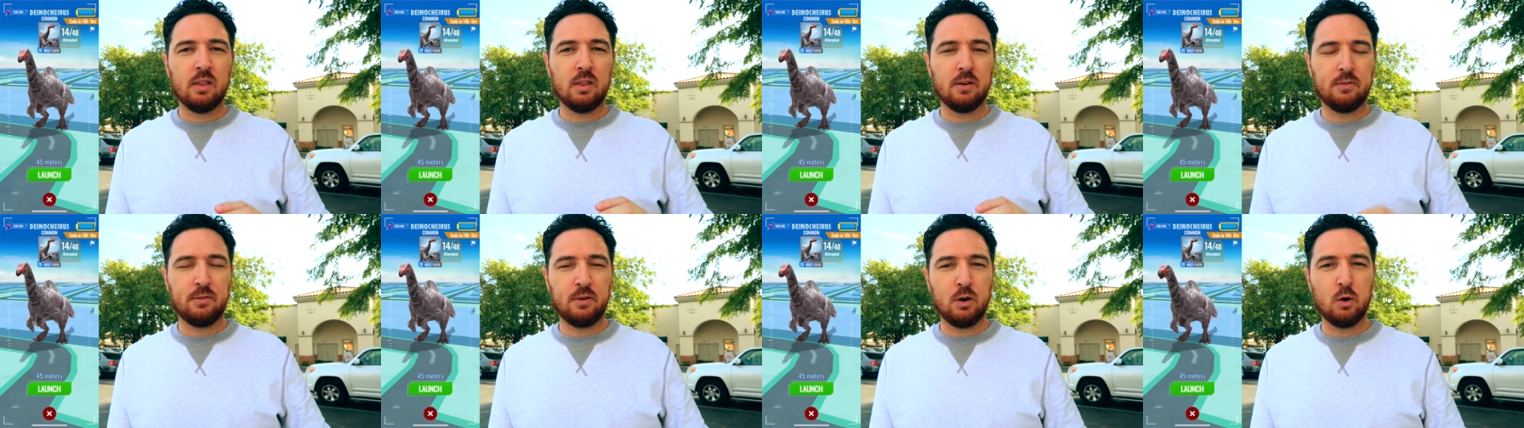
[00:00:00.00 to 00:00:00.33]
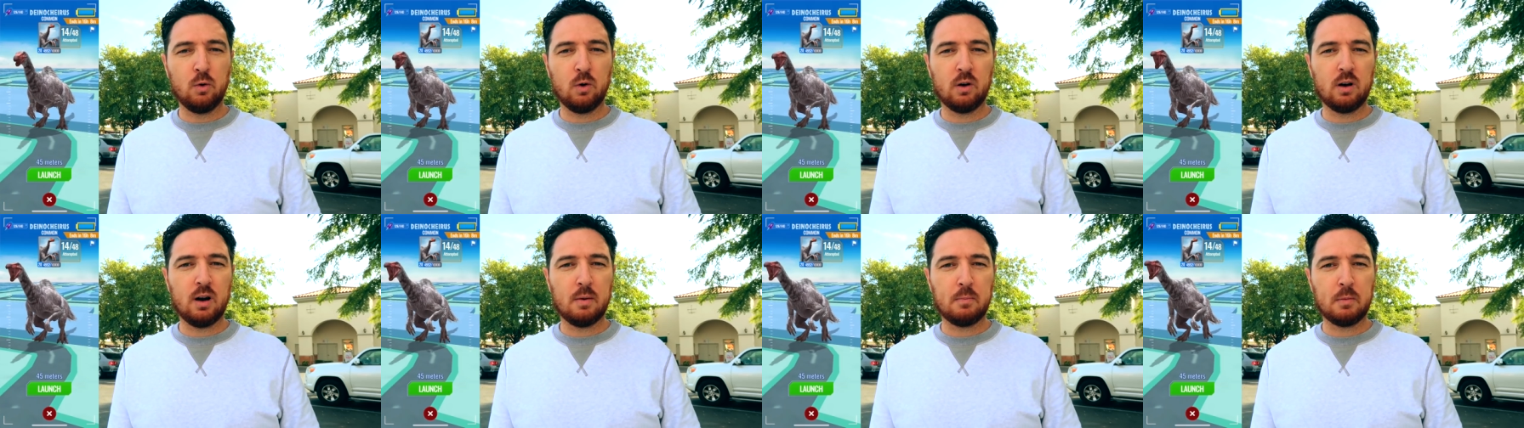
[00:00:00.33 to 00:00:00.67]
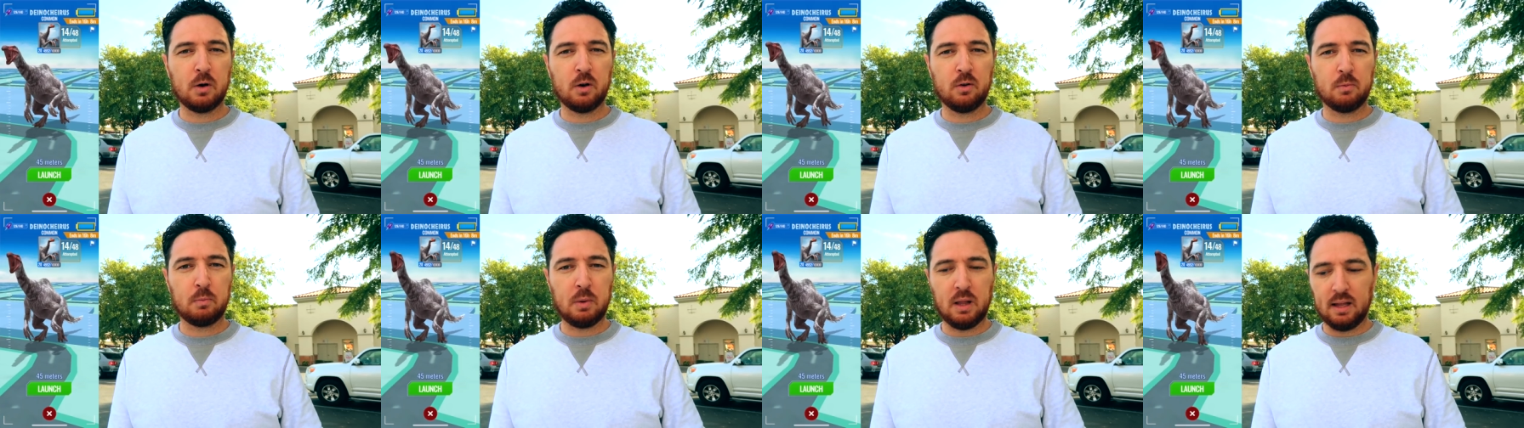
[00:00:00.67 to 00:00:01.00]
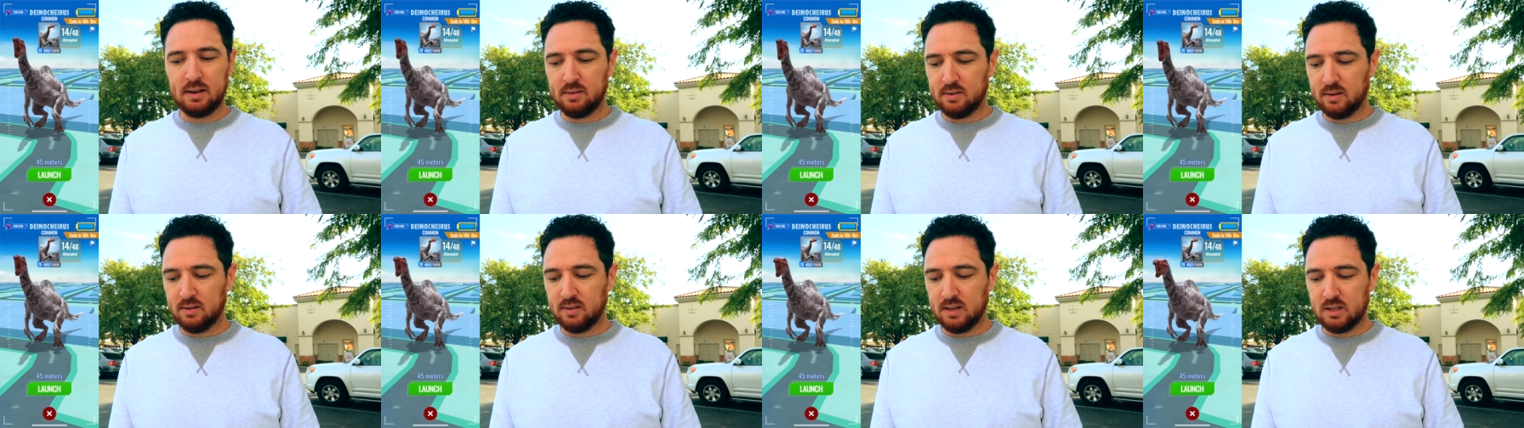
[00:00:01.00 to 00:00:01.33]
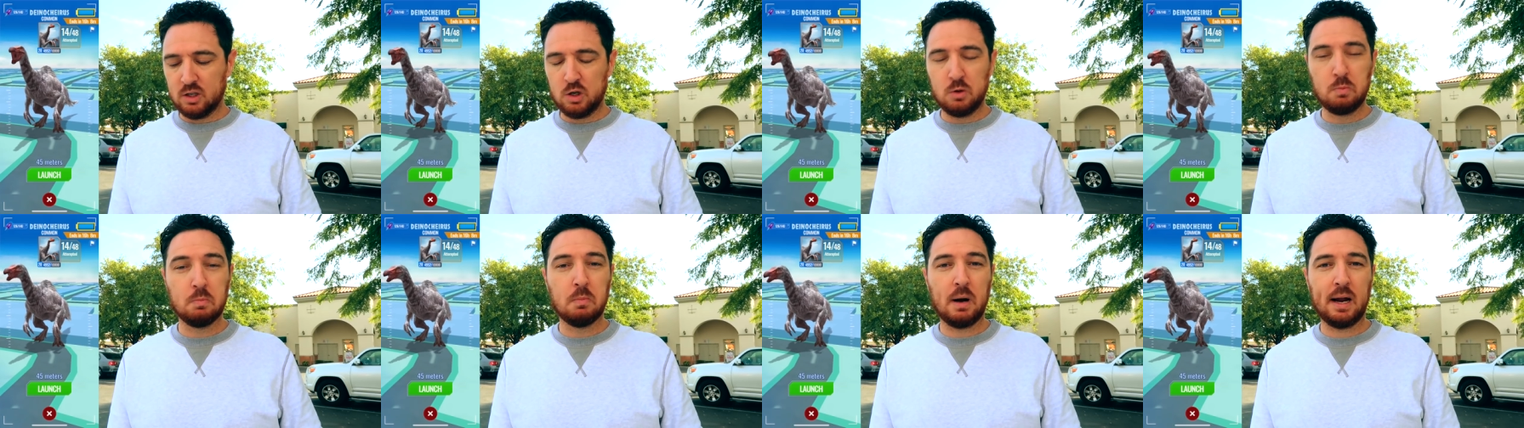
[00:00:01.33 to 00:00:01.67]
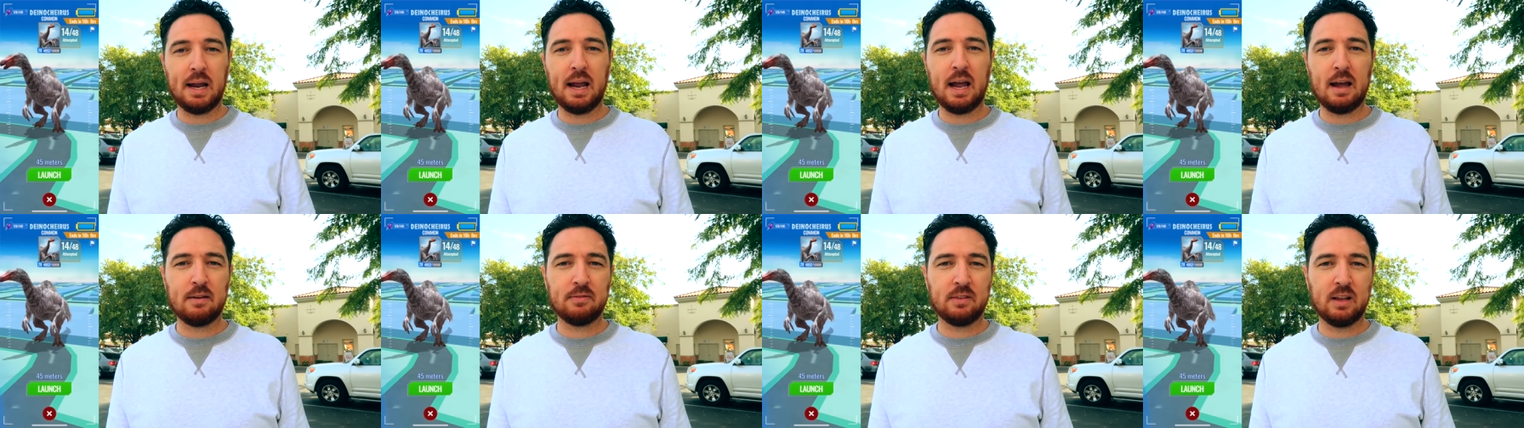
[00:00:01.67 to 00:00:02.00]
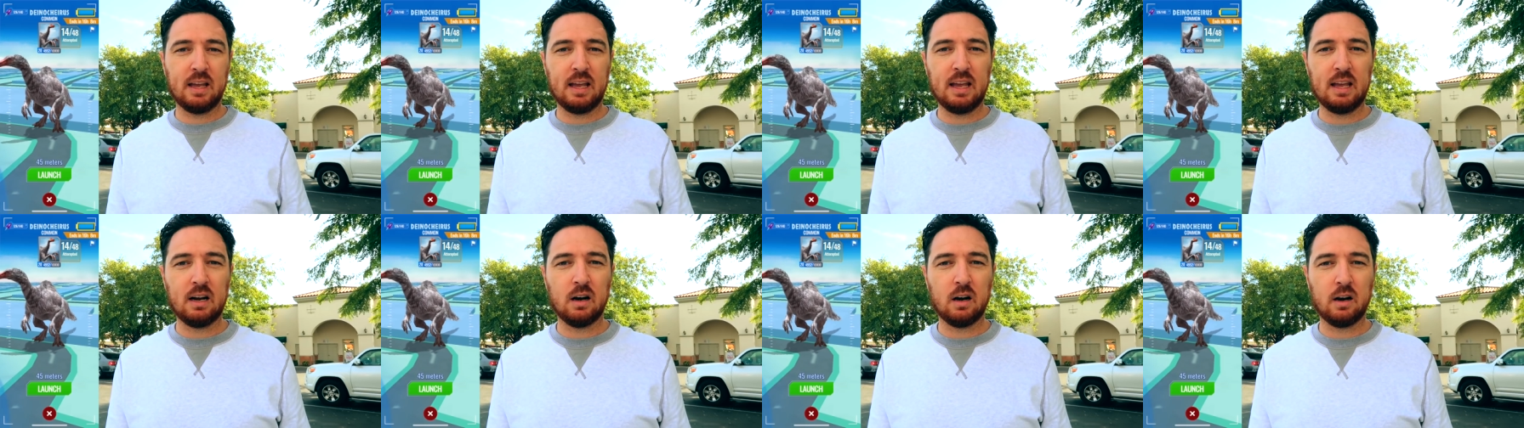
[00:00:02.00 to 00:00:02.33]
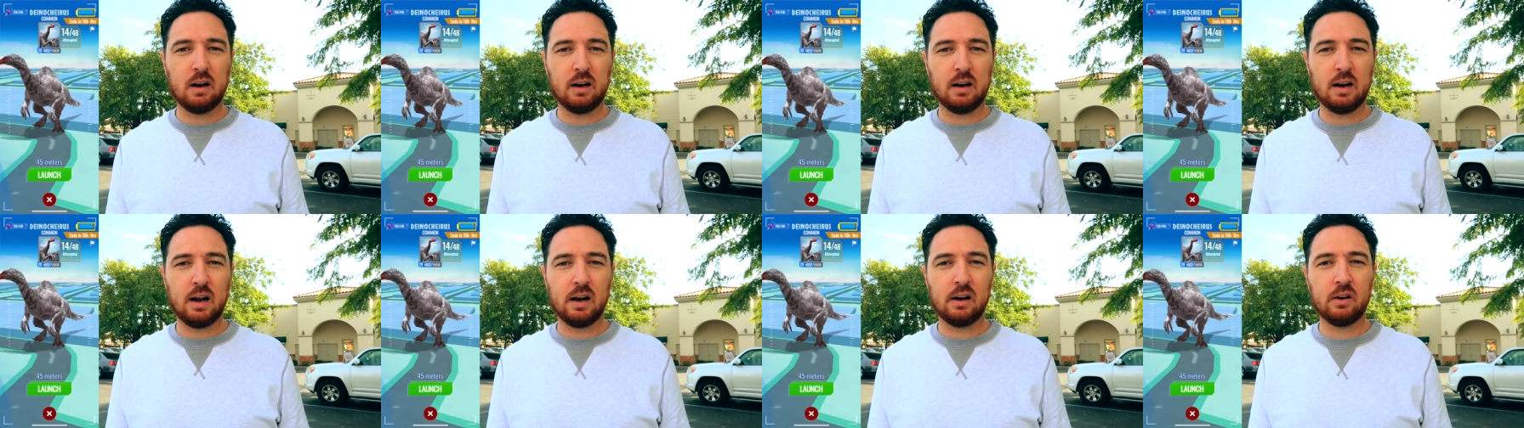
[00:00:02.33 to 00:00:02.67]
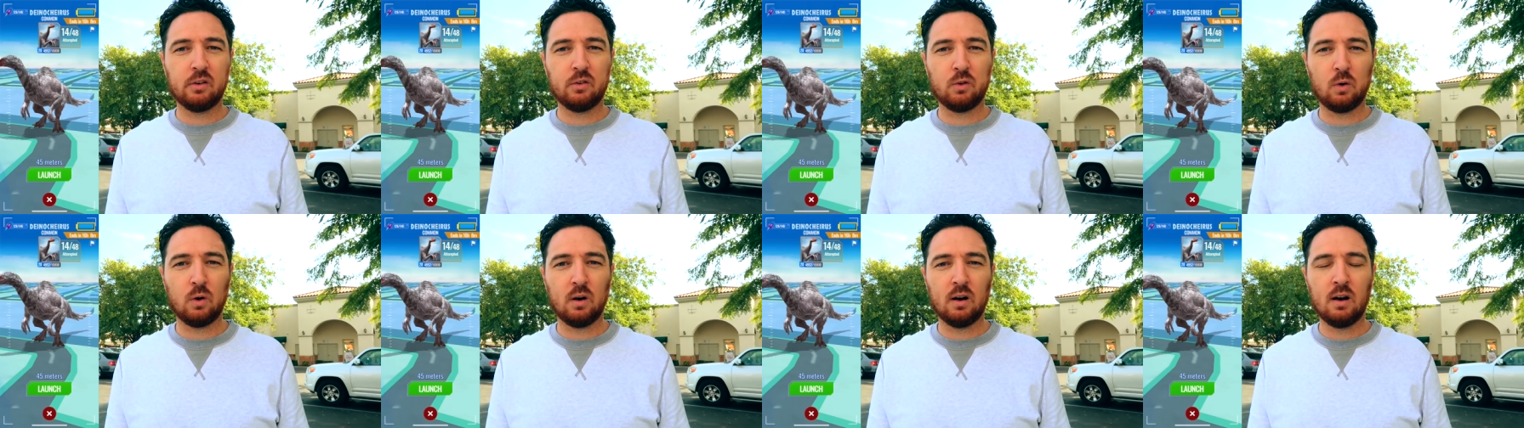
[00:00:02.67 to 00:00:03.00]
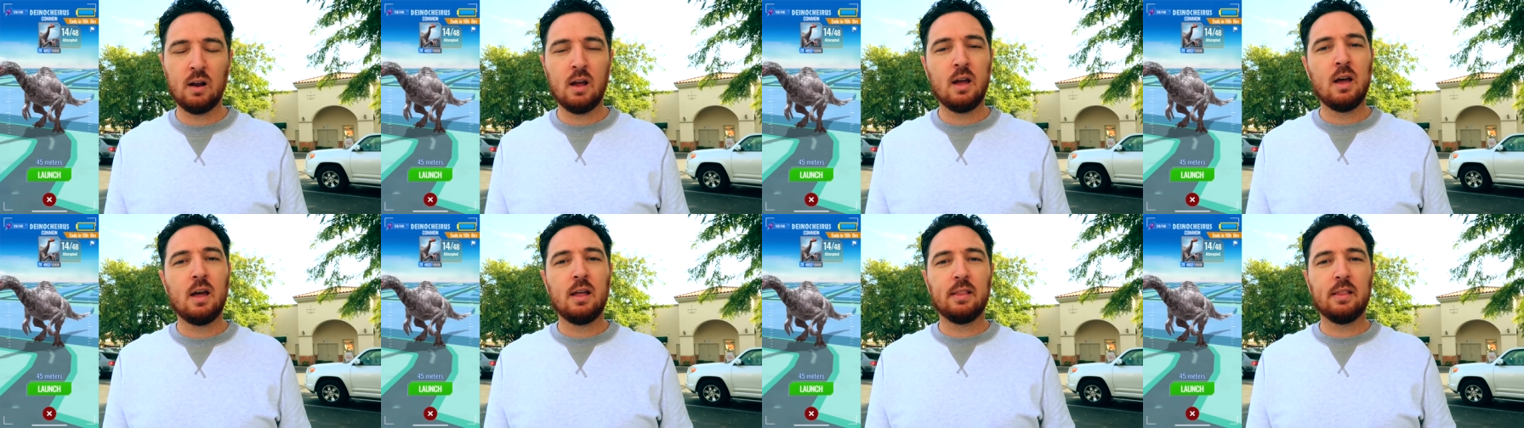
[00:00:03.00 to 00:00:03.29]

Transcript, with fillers: The fewer number of places that you might have to hit on a dinosaur,